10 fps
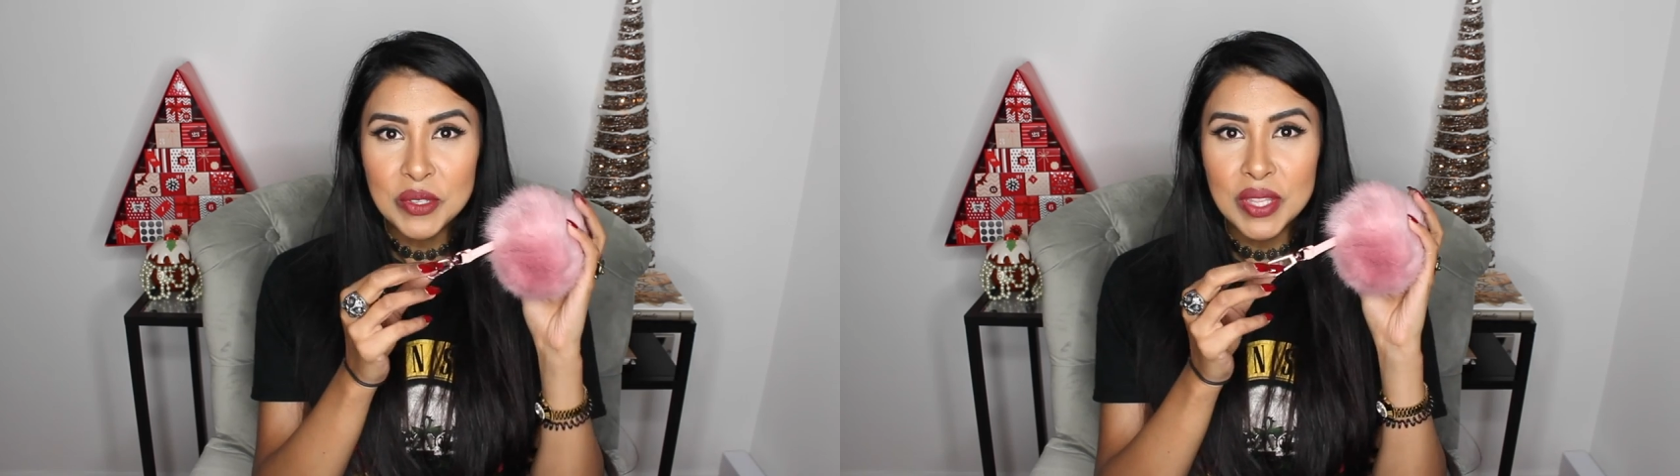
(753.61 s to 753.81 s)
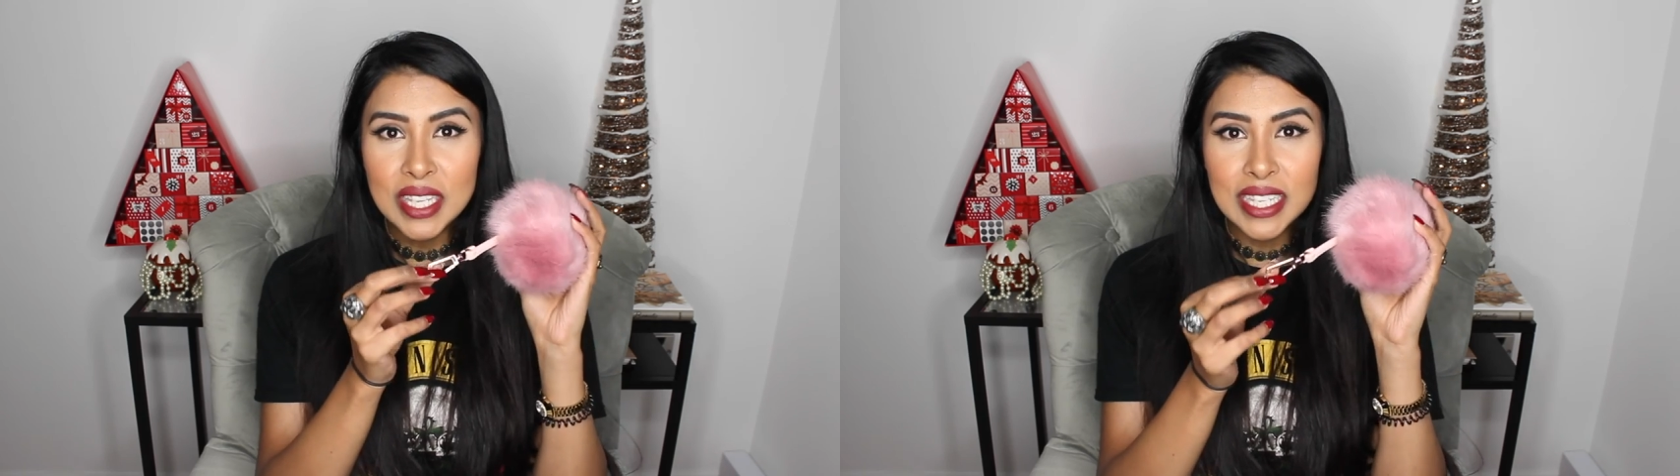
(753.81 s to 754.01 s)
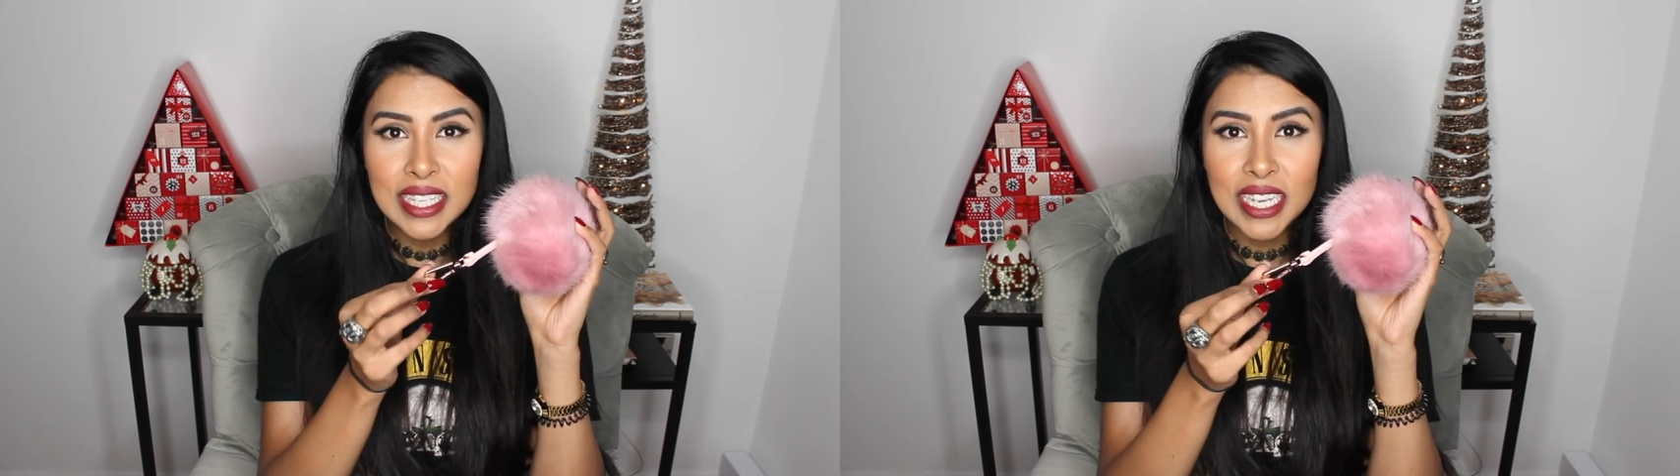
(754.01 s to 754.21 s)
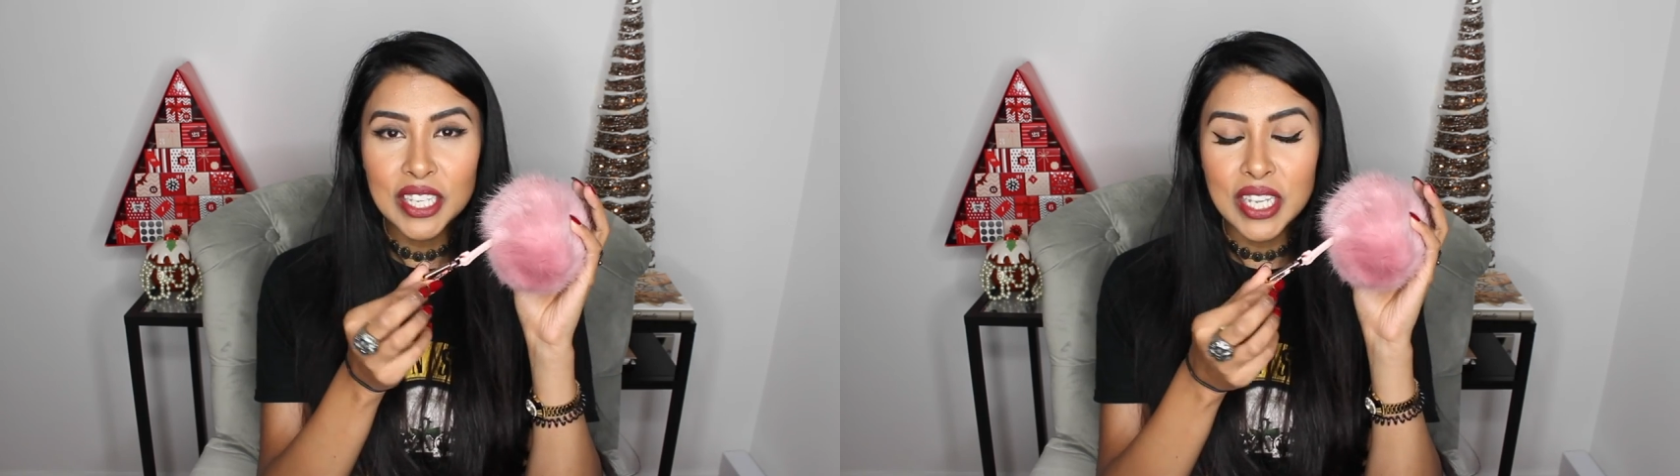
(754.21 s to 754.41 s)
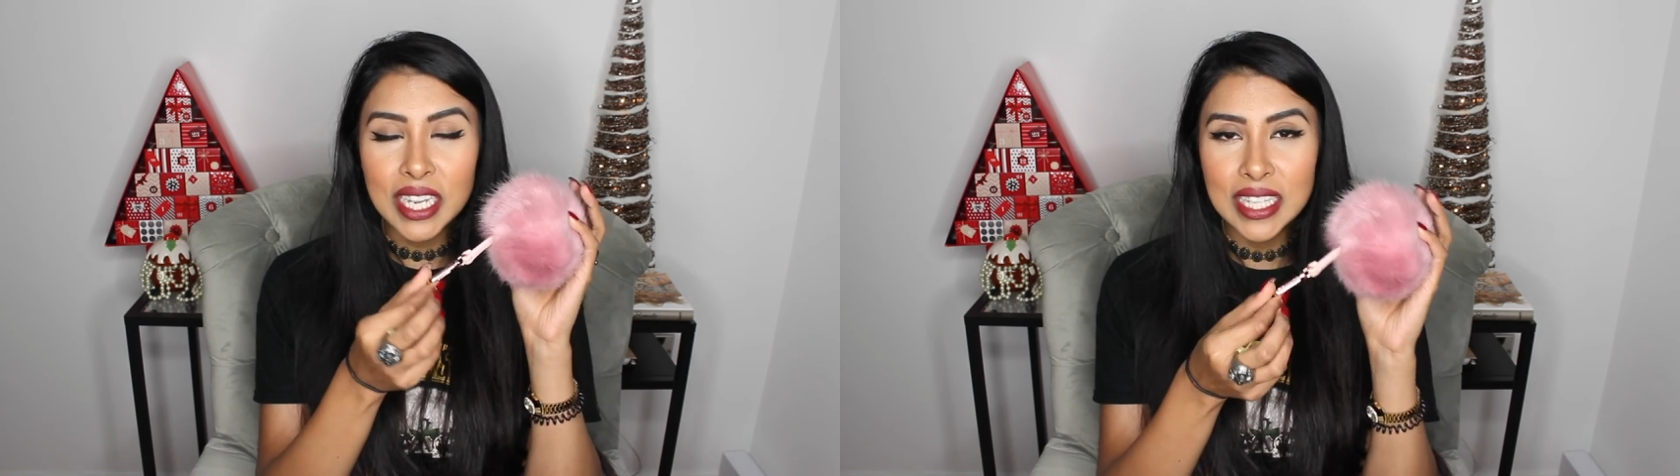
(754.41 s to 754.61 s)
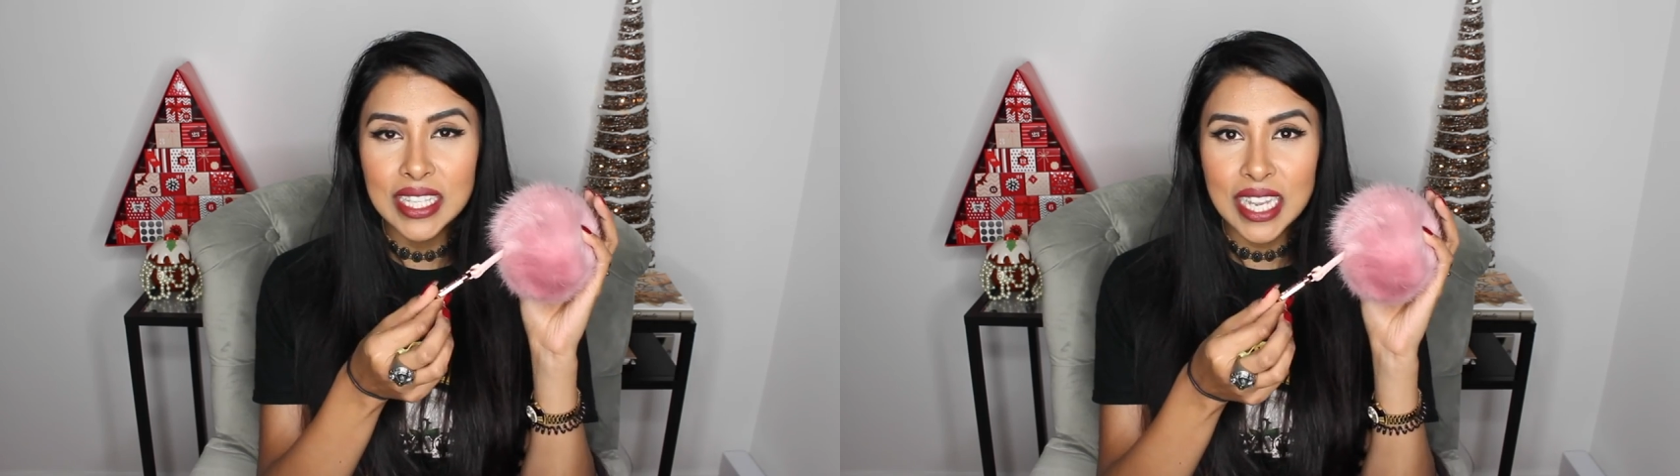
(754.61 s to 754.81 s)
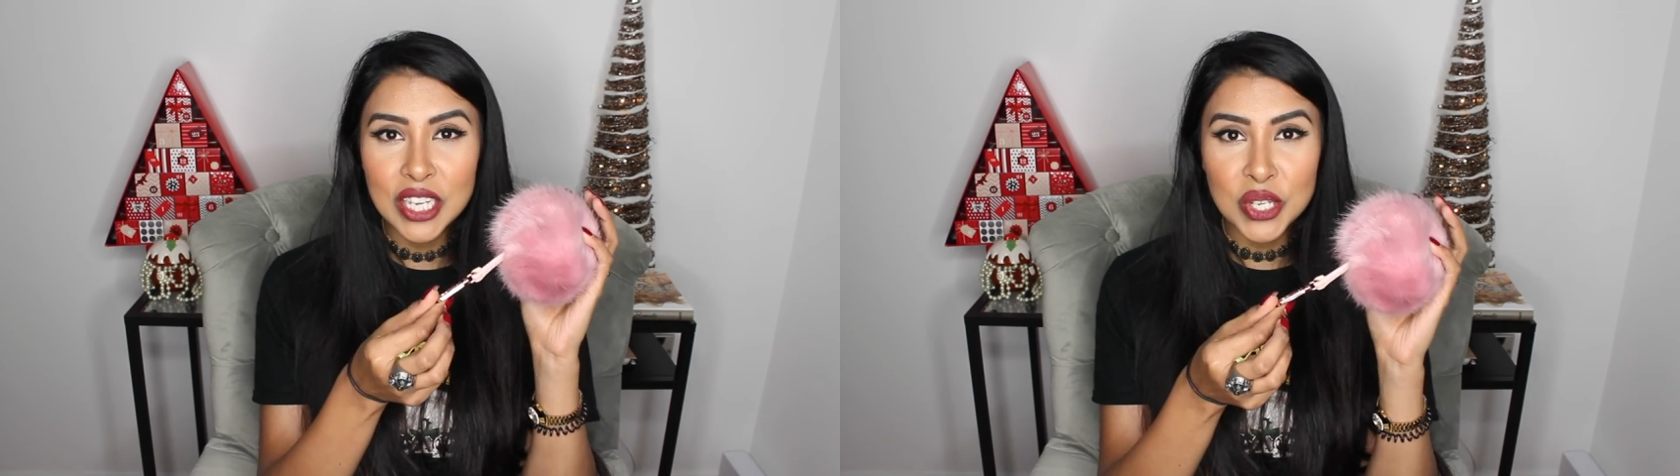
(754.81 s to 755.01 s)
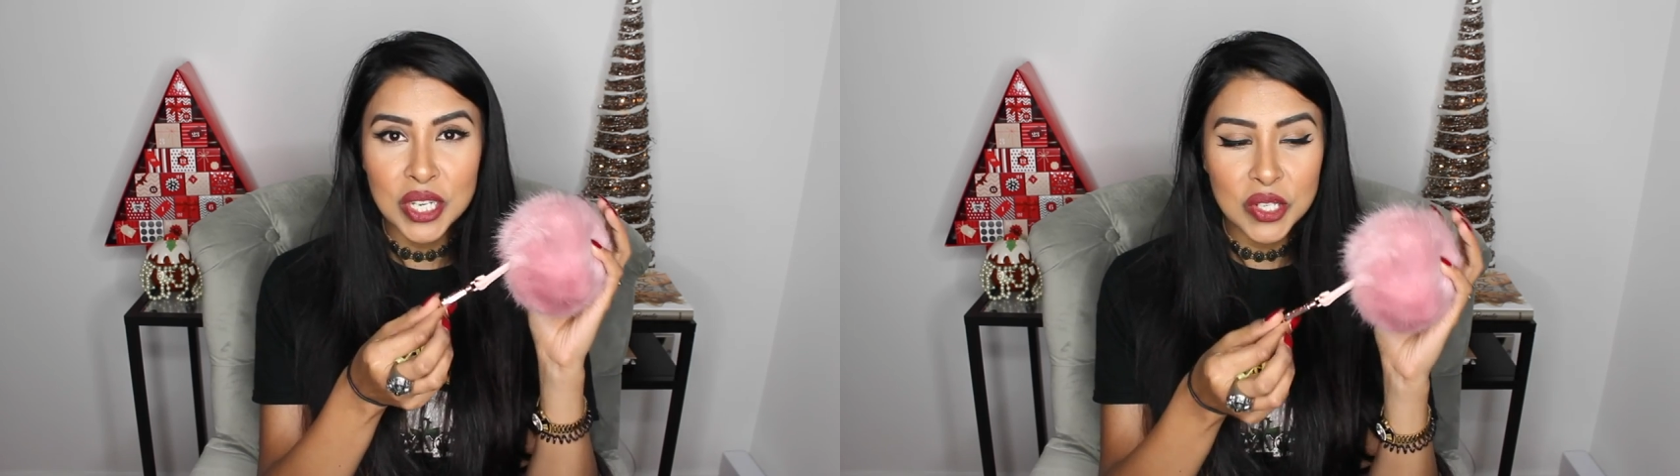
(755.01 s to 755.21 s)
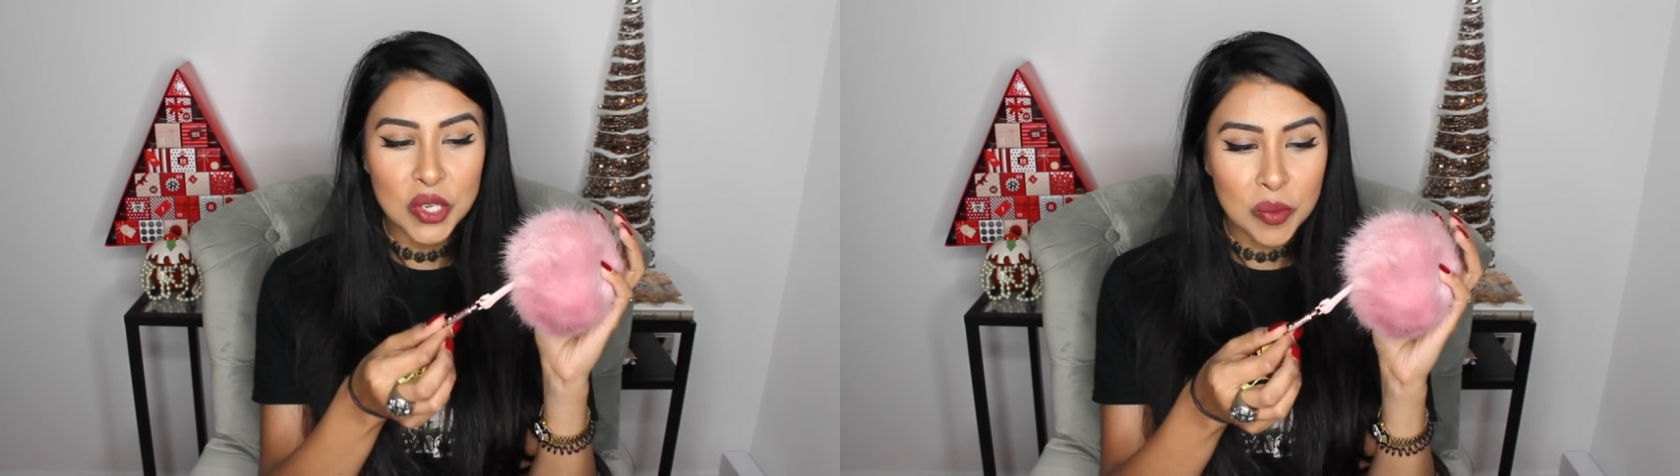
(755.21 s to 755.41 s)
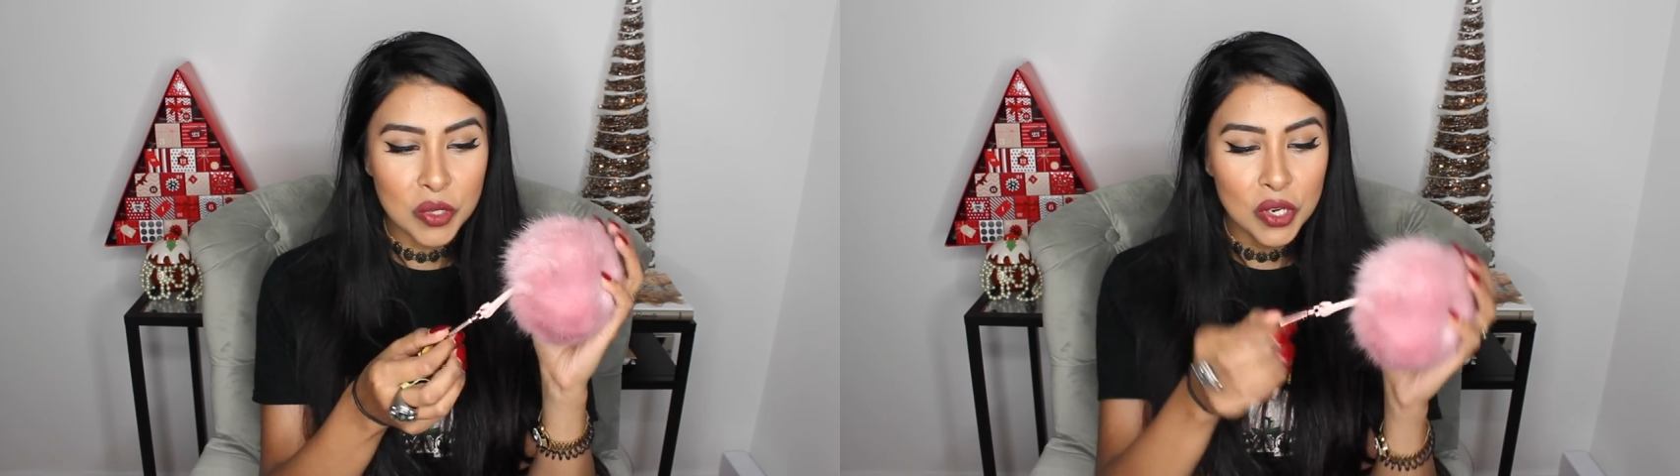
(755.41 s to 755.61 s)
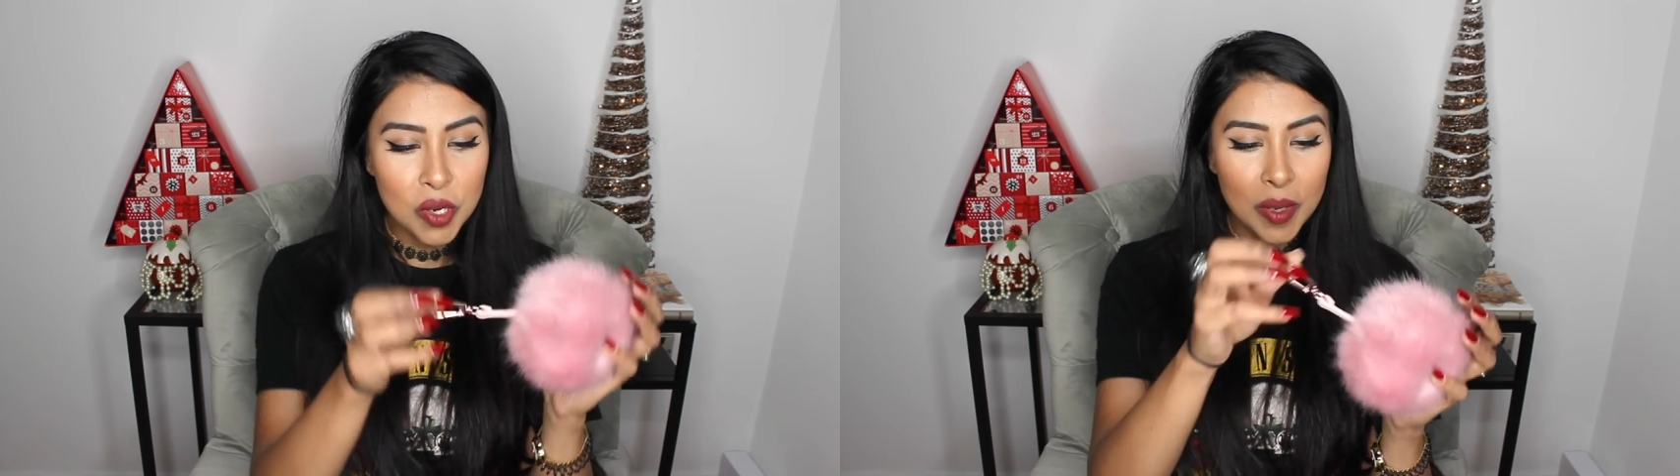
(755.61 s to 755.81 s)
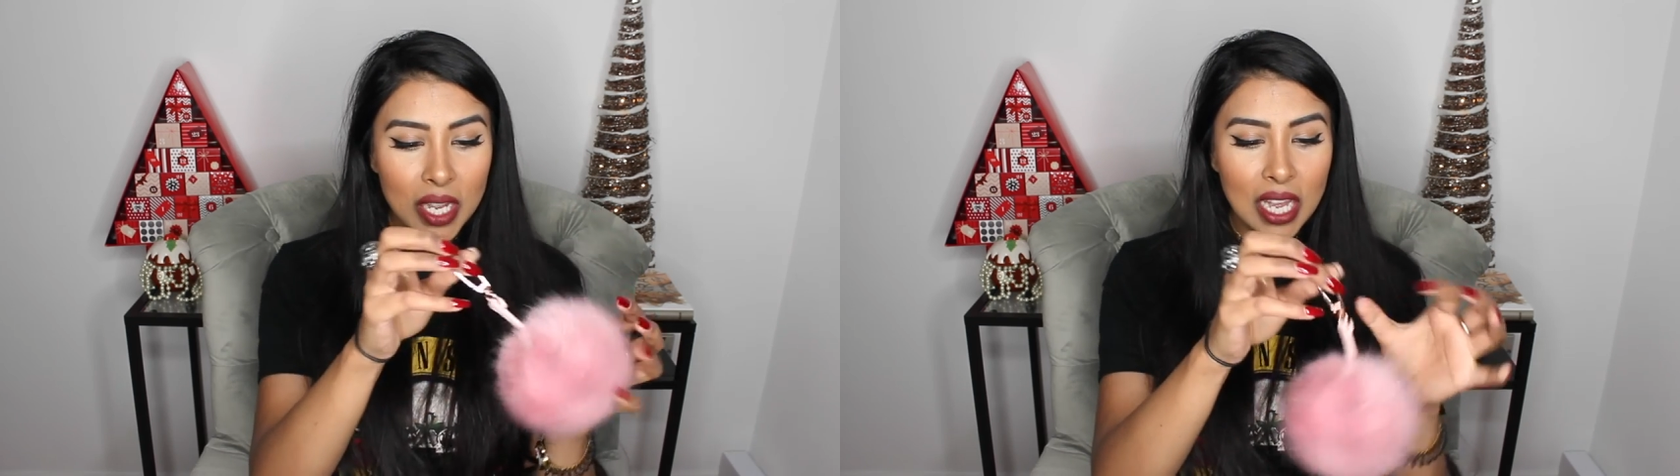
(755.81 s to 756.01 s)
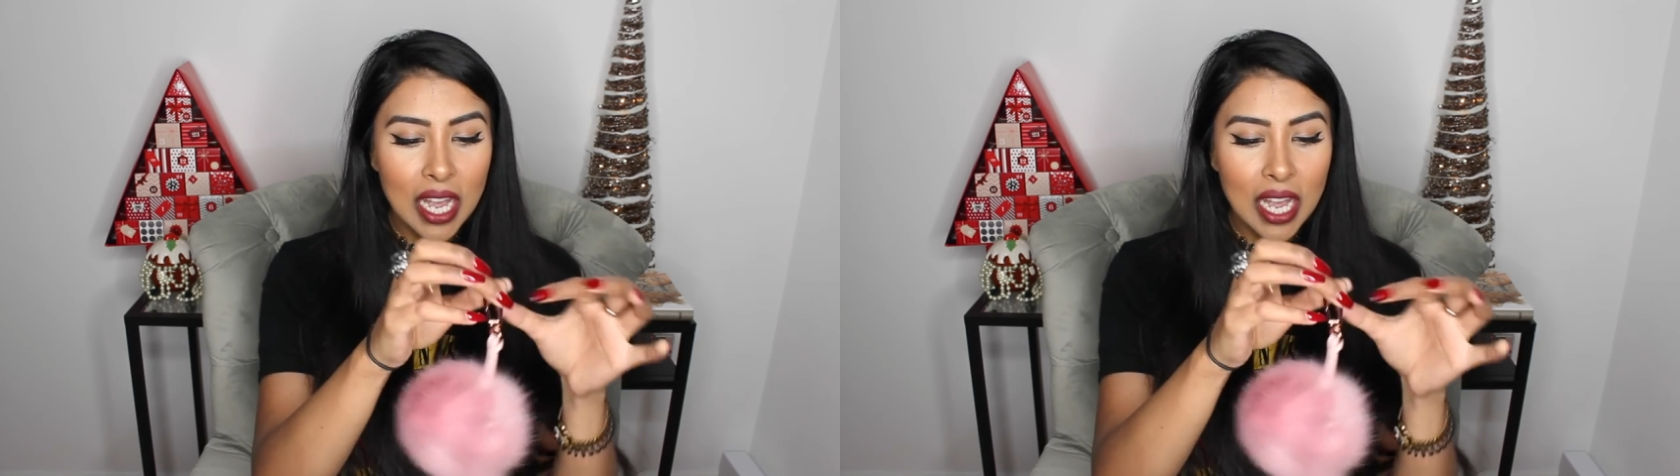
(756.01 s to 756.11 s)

So this is actually a concession in Topshop